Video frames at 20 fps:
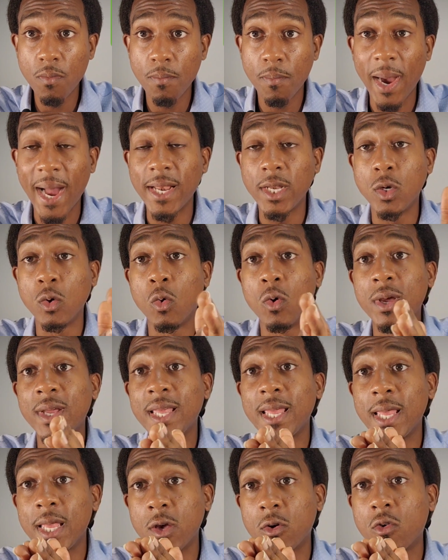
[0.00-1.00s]
by doing
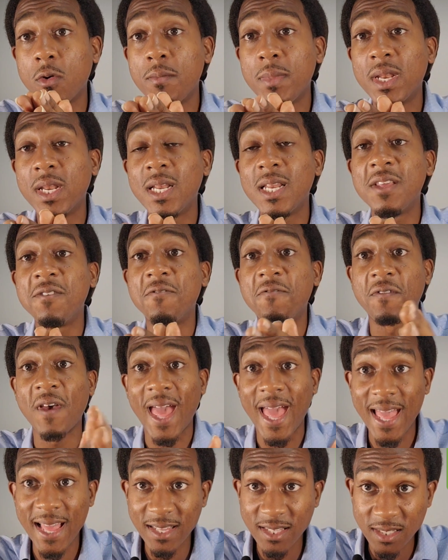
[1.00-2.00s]
it incrementally
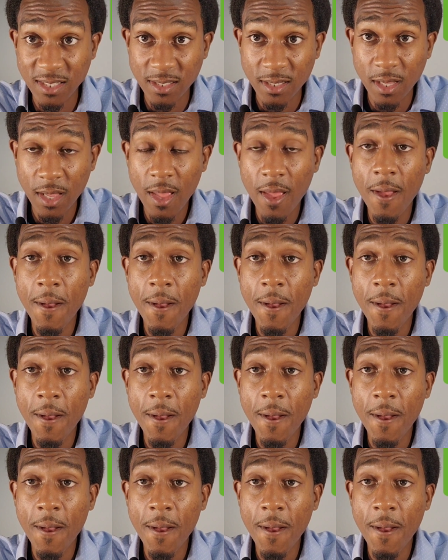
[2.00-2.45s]
fast,